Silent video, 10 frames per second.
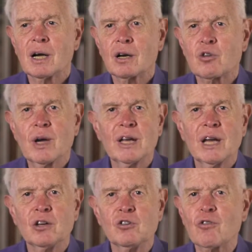
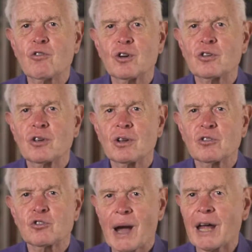create a different
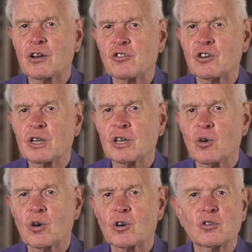strategy
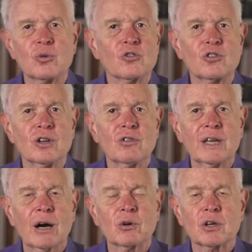in order to achieve
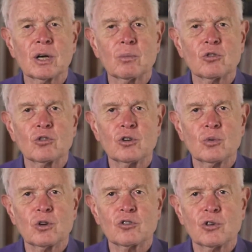the outcomes
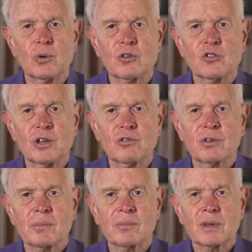you wish to achieve.